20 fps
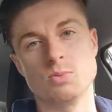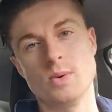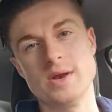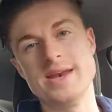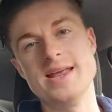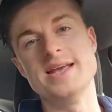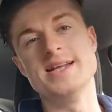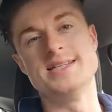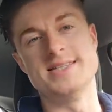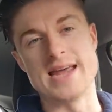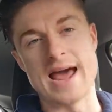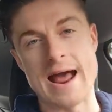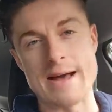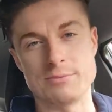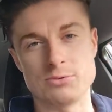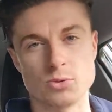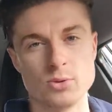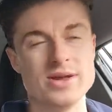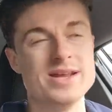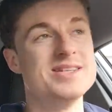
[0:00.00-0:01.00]
We need
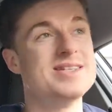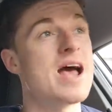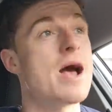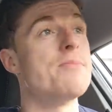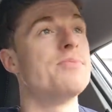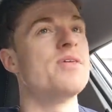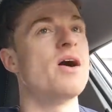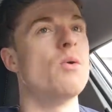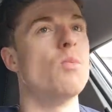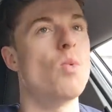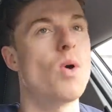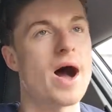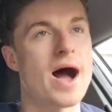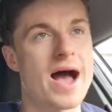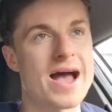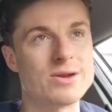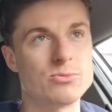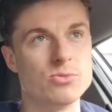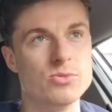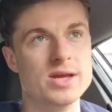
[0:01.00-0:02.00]
depth. We need depth out wide.